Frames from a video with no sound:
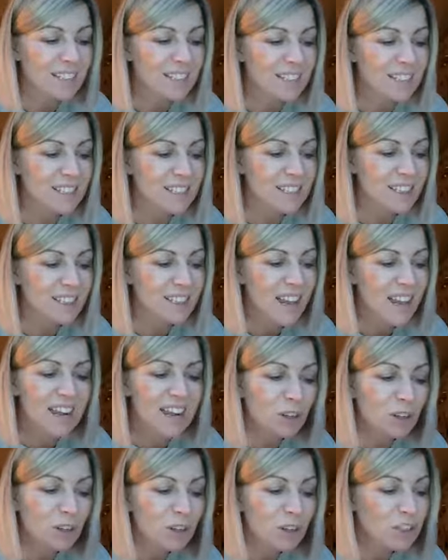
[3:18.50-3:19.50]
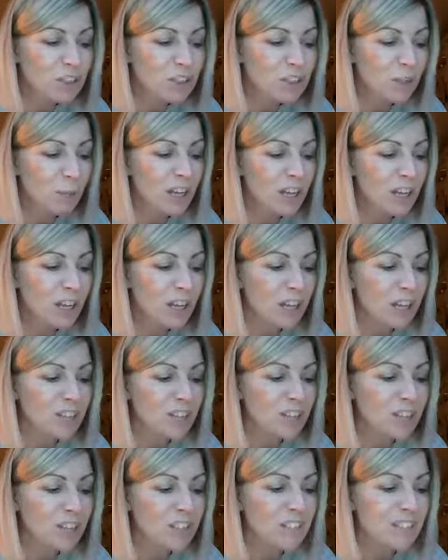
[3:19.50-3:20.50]
never loses her patience,
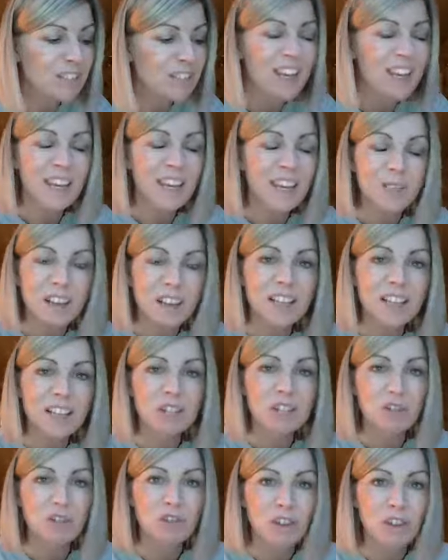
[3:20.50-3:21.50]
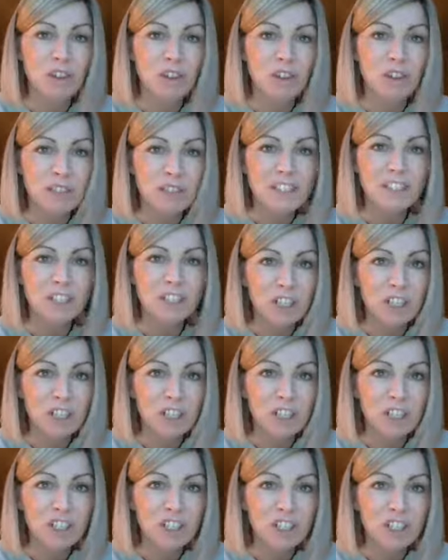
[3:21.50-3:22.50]
even in stressful
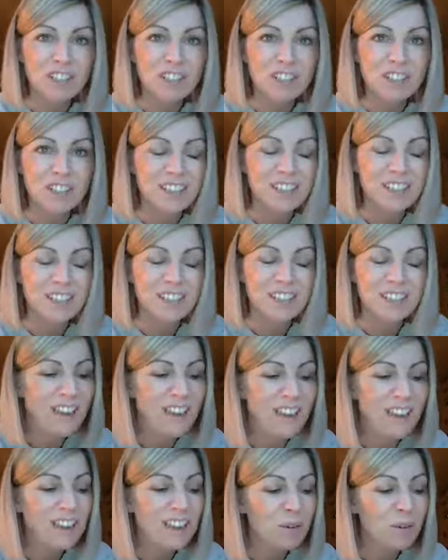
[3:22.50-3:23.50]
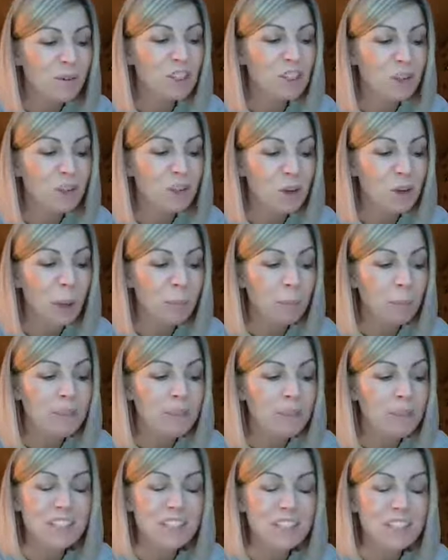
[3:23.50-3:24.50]
situations. Now, it just so happens that
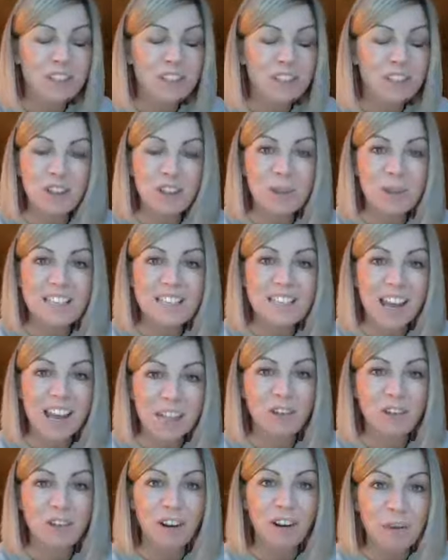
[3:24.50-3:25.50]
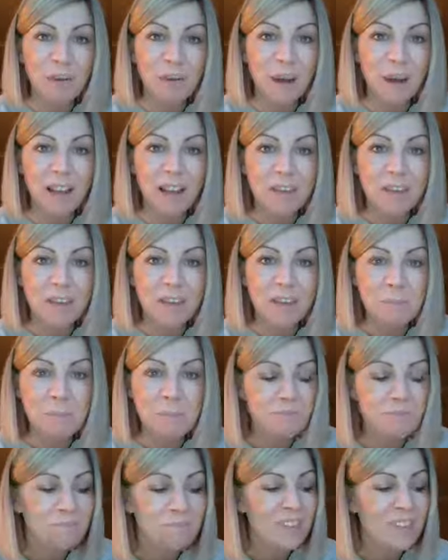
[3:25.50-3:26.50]
I know Linda Ennis very well,
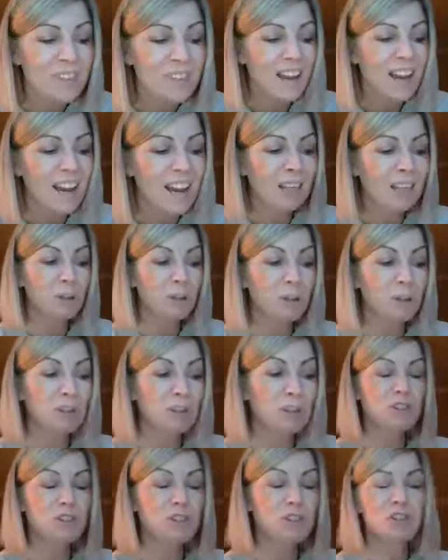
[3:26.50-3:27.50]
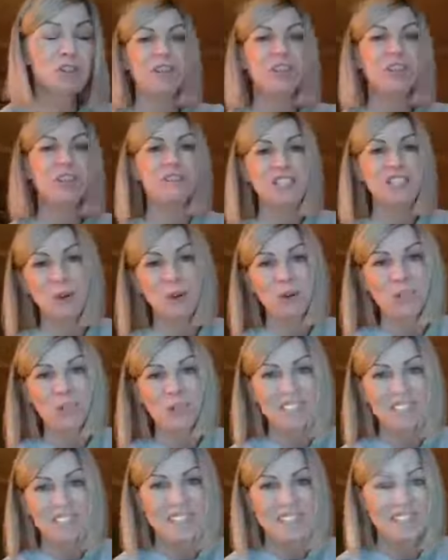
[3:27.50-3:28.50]
and I'm not too sure that Evita knows
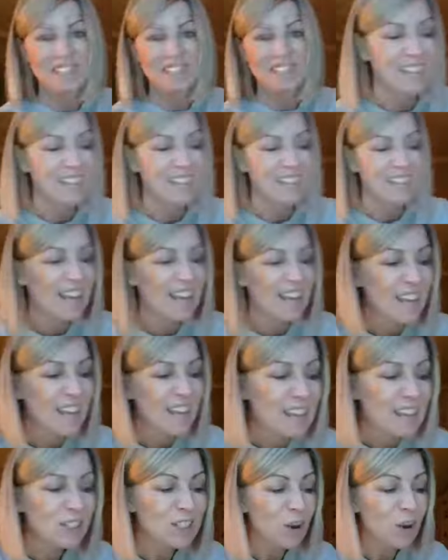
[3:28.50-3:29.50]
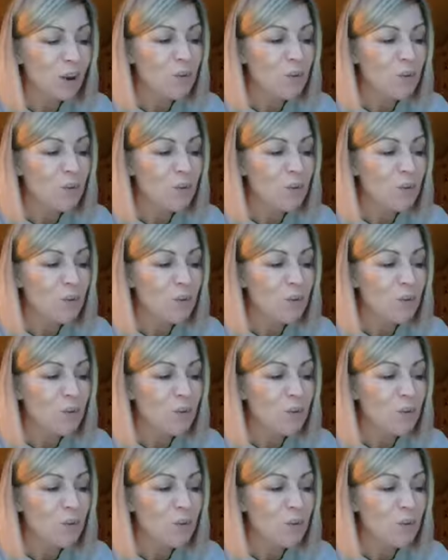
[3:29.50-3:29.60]
this. So,